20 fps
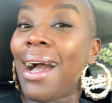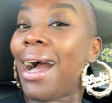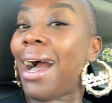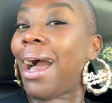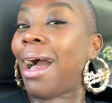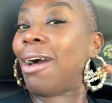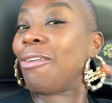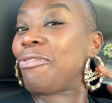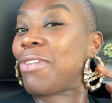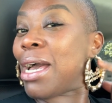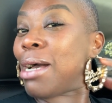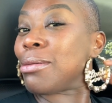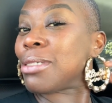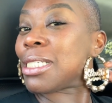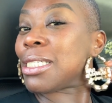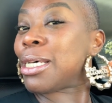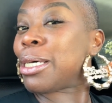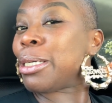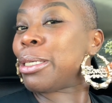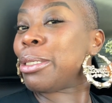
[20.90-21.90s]
I found
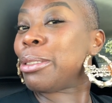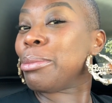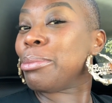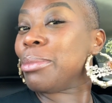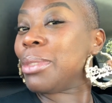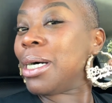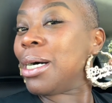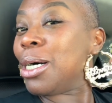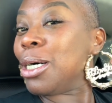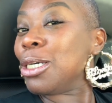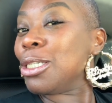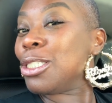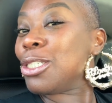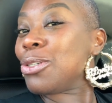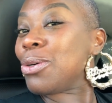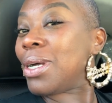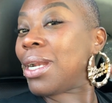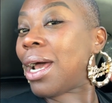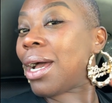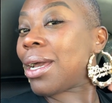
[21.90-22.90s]
some
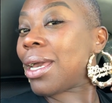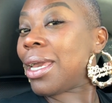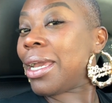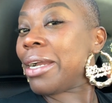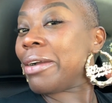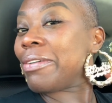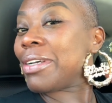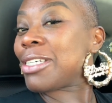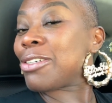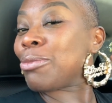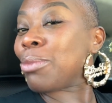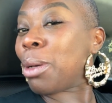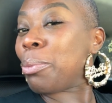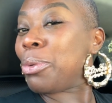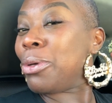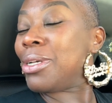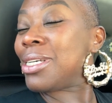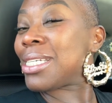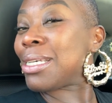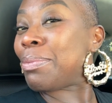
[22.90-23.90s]
door knocker earrings from my
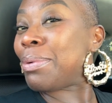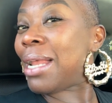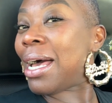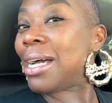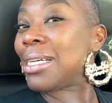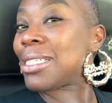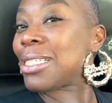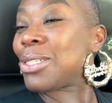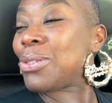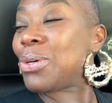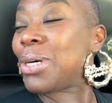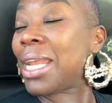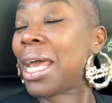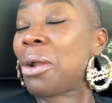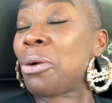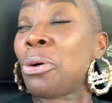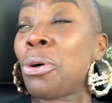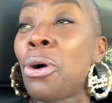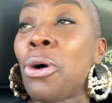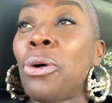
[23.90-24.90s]
beauty supply store
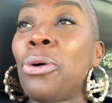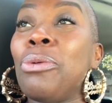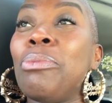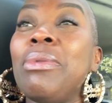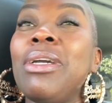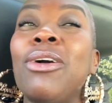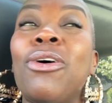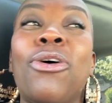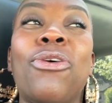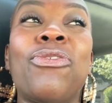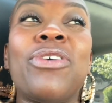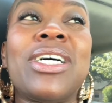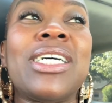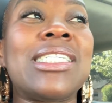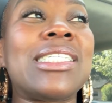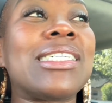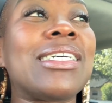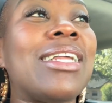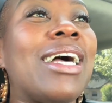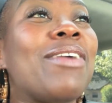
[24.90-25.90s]
that'll hold me over
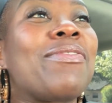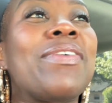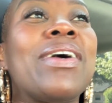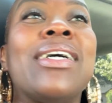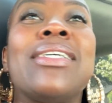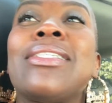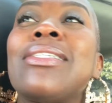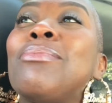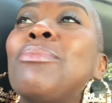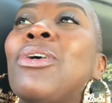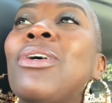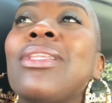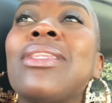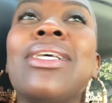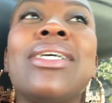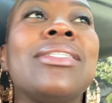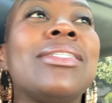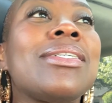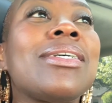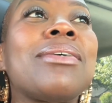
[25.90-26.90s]
until I find some
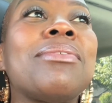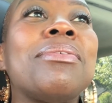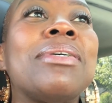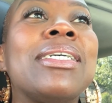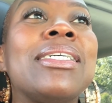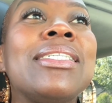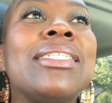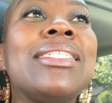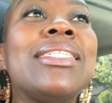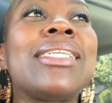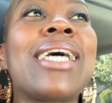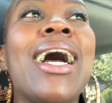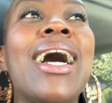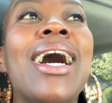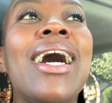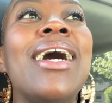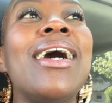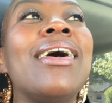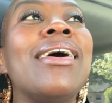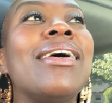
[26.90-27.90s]
authentic ones
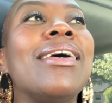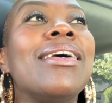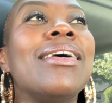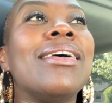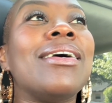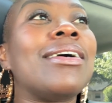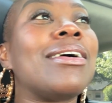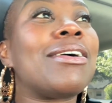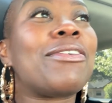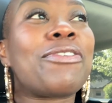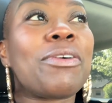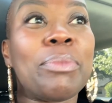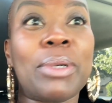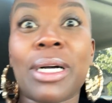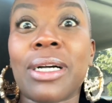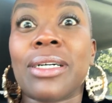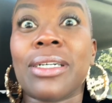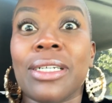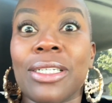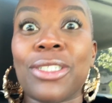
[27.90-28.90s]
from a
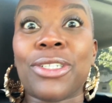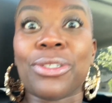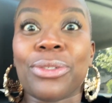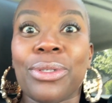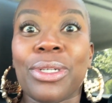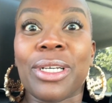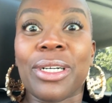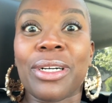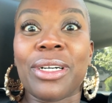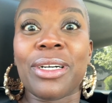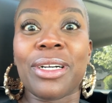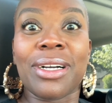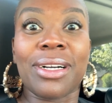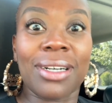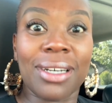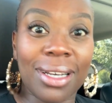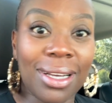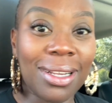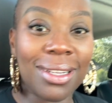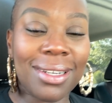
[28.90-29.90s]
good jeweler.
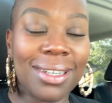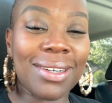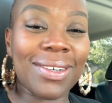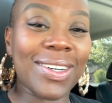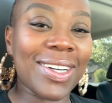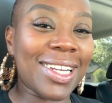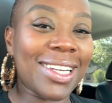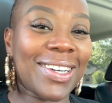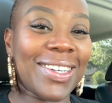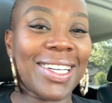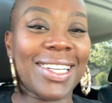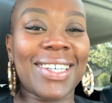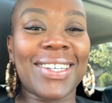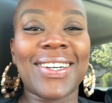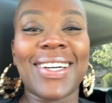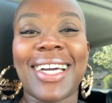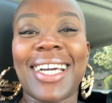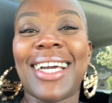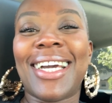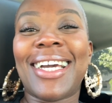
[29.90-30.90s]
Hello.
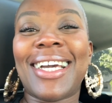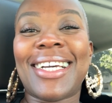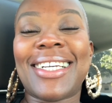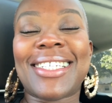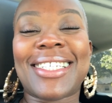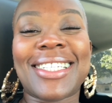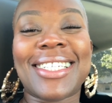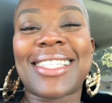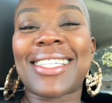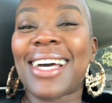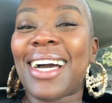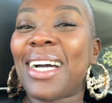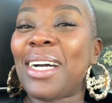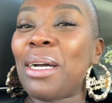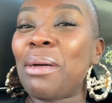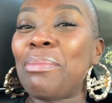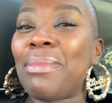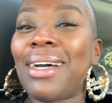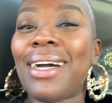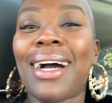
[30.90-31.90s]
And sis,
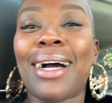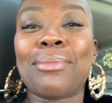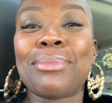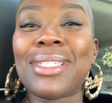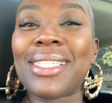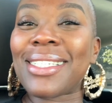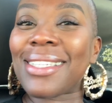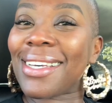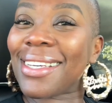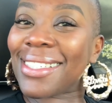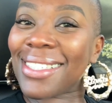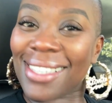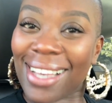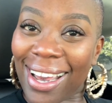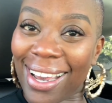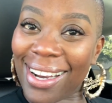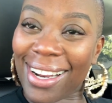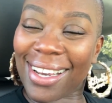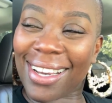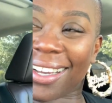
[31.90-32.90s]
I'm just excited. We